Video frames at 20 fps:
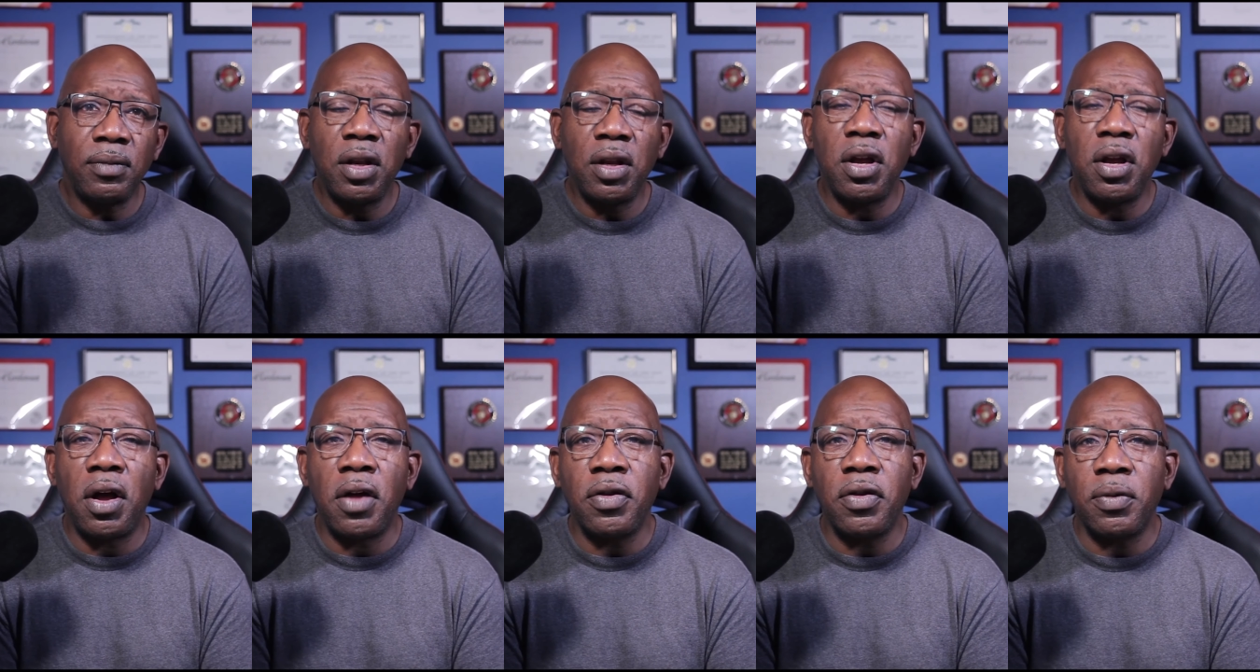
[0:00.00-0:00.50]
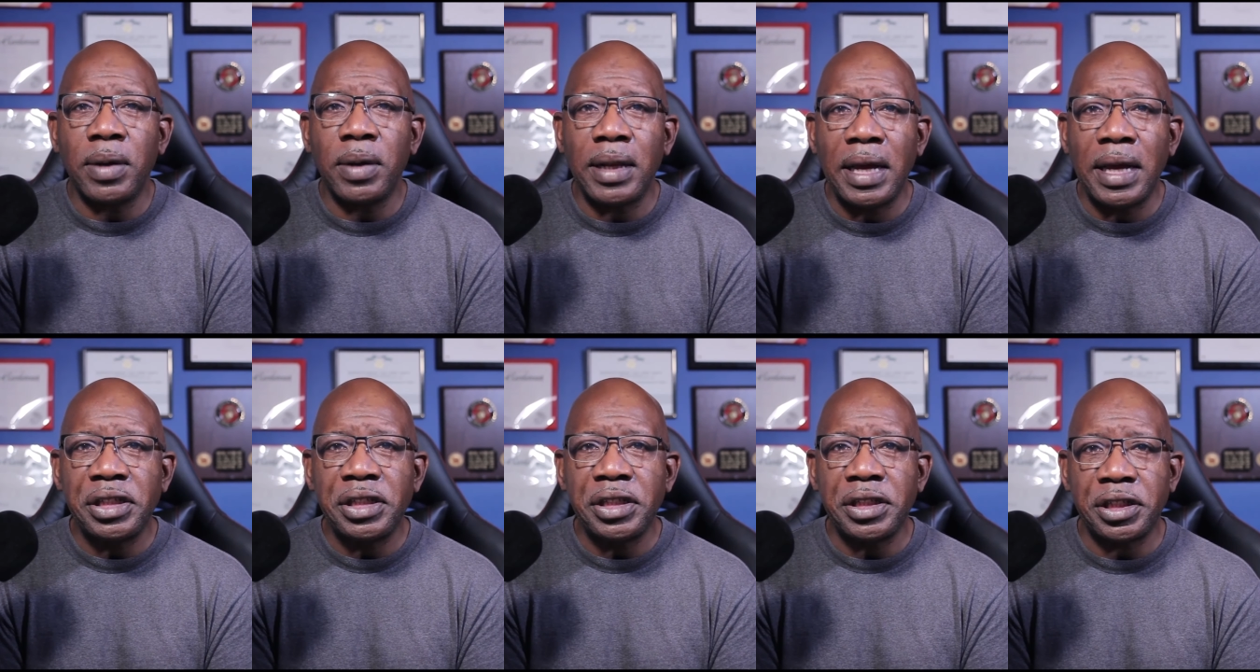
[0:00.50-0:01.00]
other
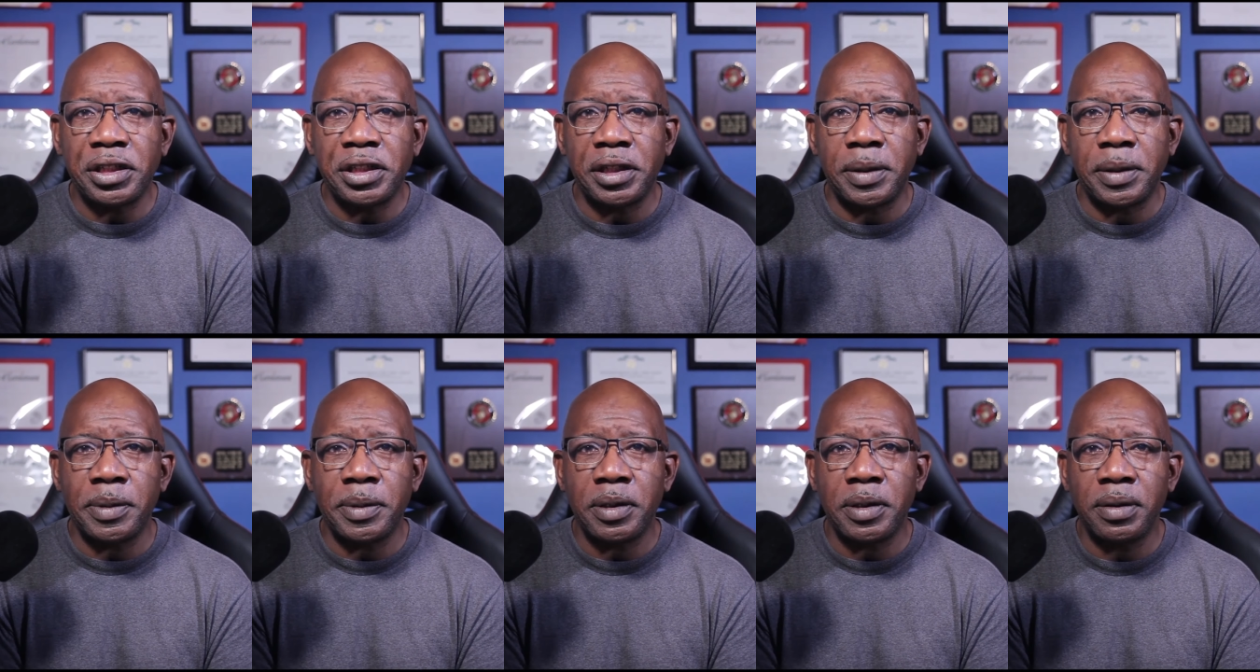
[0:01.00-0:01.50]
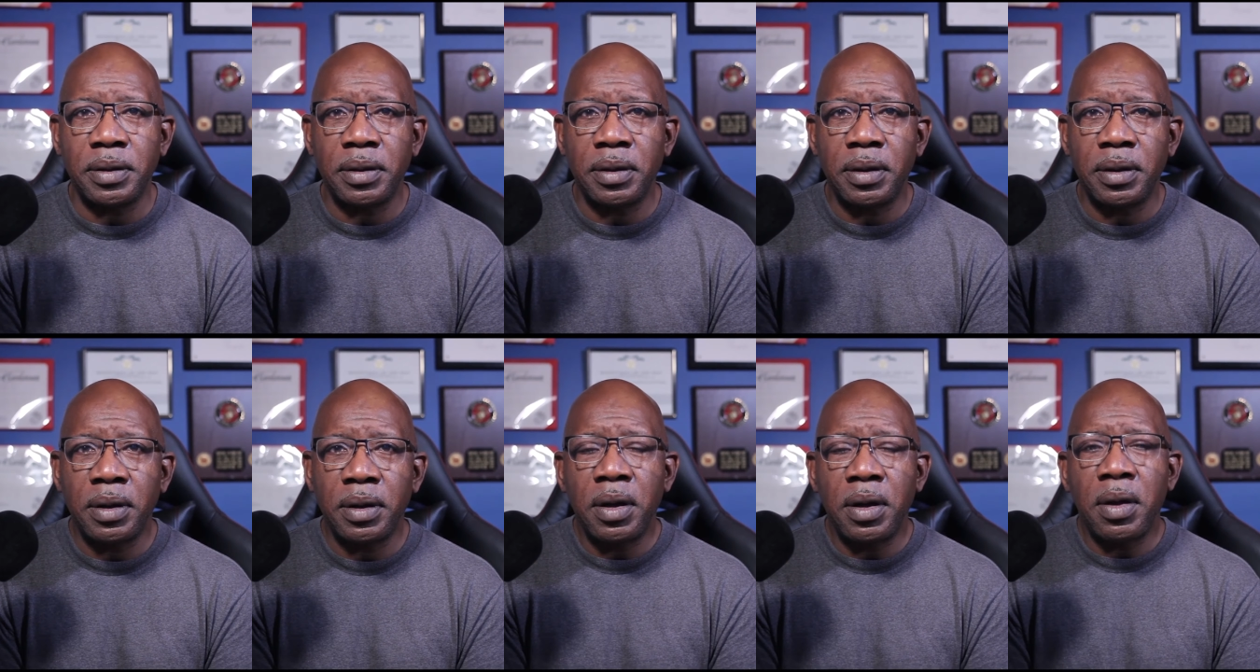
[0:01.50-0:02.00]
relationships,
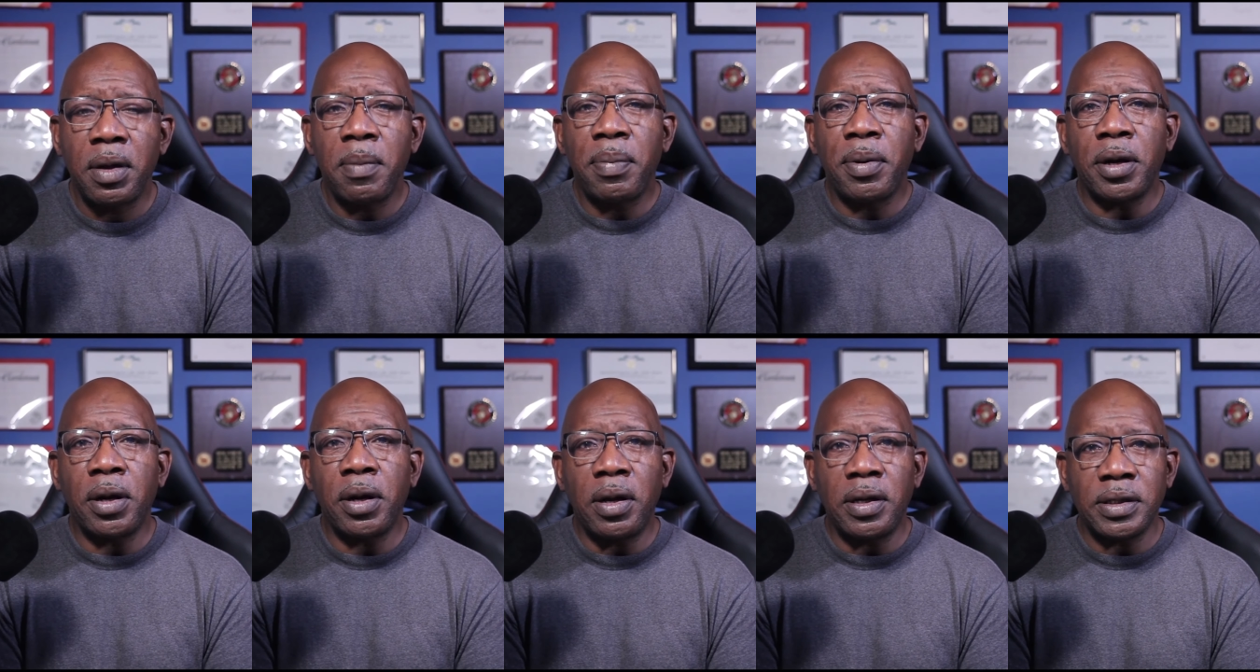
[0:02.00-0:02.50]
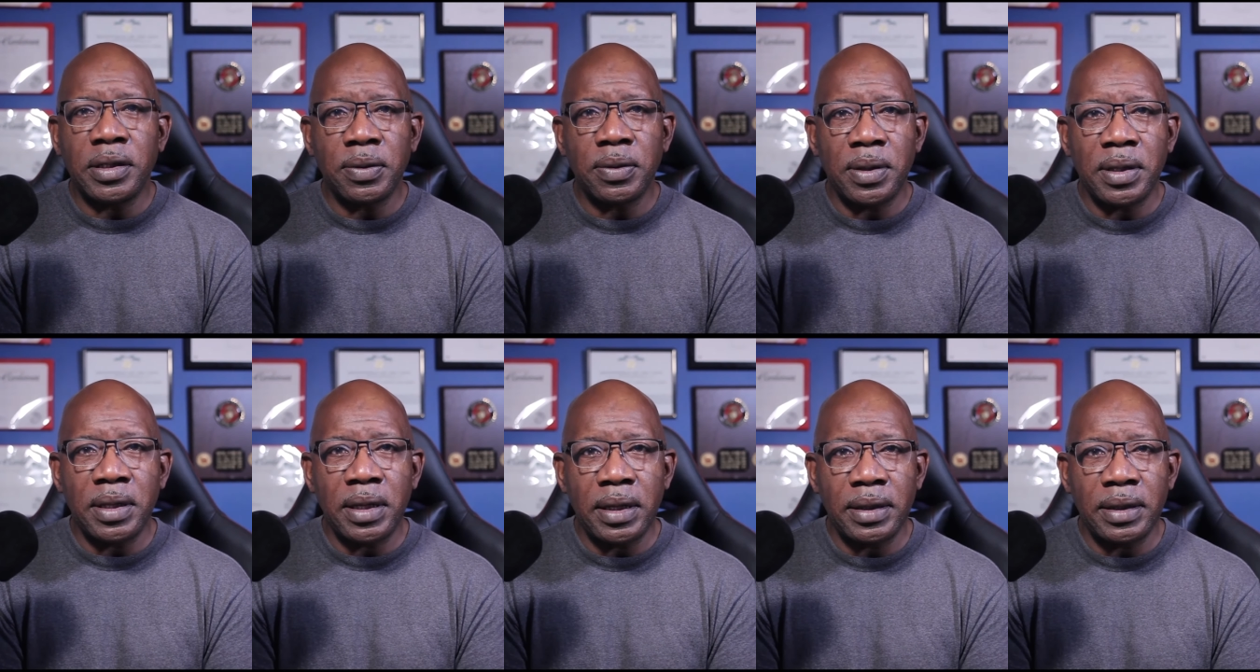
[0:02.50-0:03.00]
but also
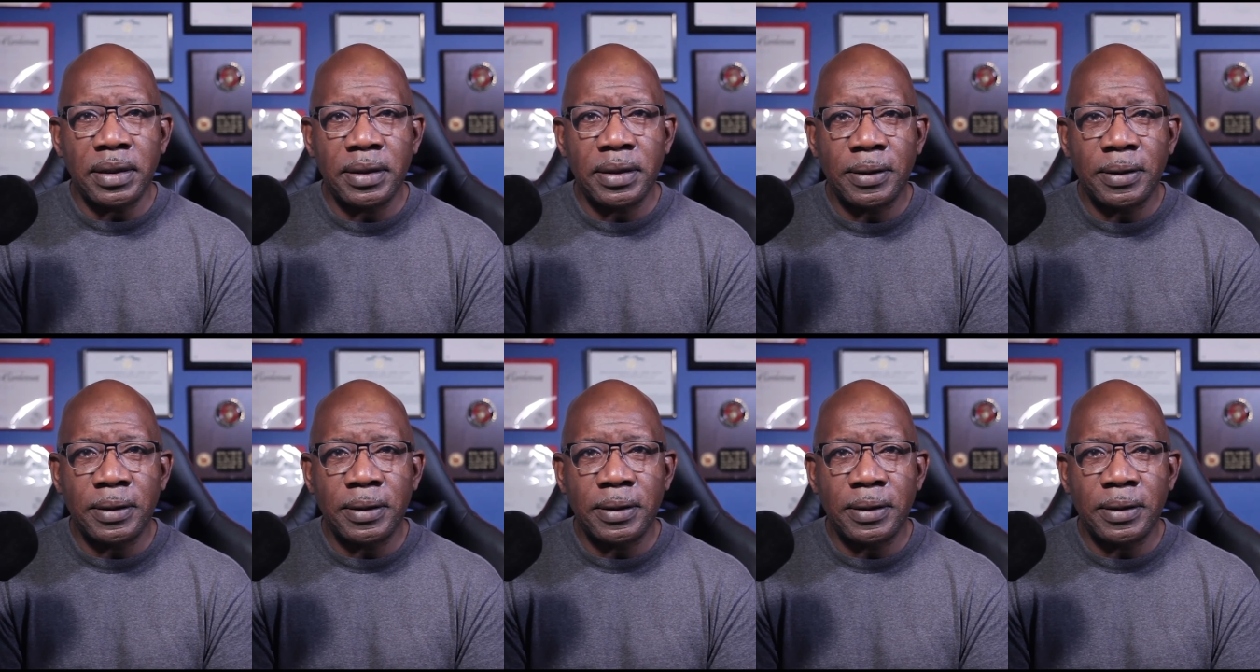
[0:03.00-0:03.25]
this